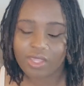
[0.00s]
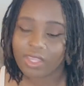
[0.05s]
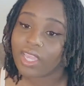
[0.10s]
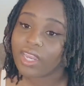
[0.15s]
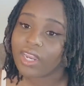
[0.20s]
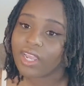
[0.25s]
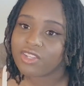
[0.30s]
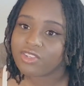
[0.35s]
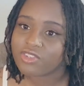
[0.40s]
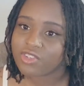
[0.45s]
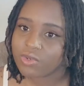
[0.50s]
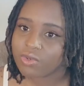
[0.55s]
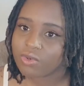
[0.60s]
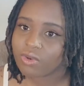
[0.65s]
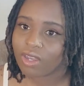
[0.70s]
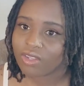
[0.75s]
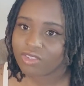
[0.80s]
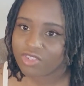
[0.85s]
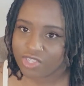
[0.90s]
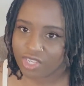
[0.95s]
and I
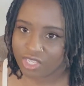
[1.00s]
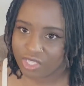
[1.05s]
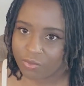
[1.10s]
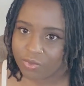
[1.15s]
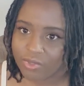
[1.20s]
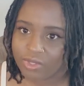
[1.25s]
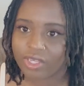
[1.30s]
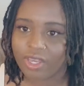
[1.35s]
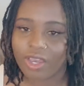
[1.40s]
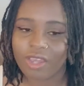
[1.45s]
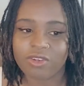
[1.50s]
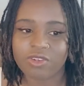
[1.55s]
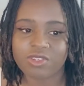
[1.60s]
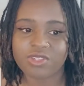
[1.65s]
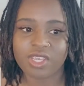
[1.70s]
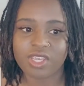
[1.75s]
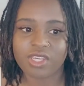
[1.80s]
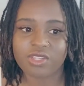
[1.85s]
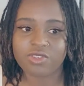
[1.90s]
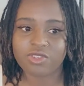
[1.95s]
do genuinely
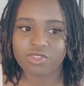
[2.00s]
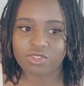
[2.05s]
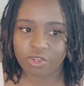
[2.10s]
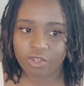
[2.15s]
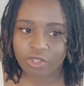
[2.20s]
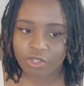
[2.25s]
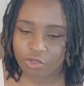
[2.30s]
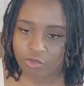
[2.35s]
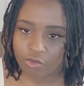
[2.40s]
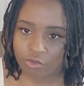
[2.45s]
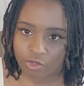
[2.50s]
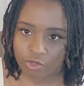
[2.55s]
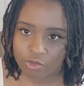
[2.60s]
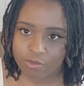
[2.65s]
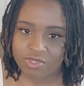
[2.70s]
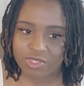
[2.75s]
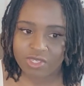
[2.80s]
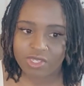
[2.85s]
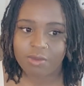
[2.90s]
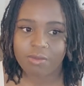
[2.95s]
understand certain
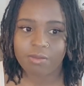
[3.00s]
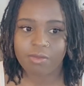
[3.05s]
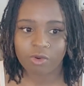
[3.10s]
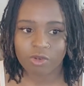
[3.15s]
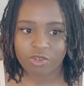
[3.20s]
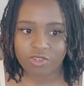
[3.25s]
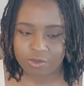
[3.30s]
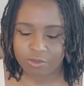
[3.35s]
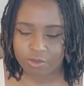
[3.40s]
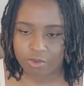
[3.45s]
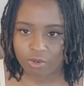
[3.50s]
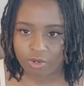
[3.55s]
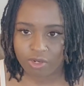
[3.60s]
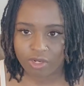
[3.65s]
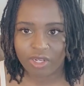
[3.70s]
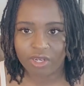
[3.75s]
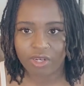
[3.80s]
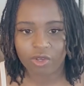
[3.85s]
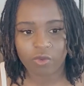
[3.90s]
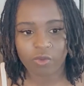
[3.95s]
groups need more support
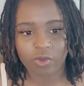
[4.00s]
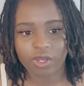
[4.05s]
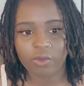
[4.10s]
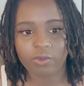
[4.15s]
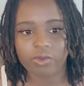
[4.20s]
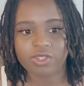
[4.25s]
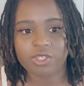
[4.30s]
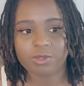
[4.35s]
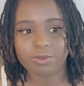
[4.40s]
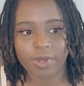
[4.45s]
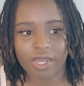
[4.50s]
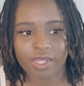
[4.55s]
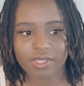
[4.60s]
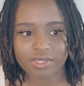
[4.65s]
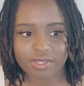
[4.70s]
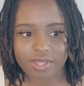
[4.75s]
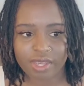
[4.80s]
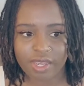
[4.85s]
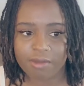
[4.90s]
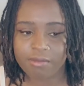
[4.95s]
and a quicker
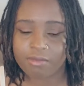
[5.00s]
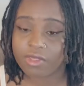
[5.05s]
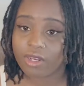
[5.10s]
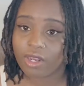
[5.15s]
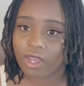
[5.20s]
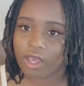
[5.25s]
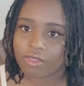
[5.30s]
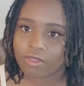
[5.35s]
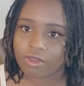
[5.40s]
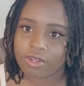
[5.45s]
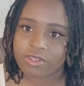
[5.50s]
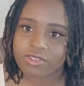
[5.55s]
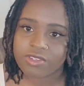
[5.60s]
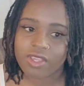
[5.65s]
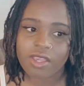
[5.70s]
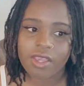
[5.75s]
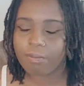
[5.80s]
response time than others,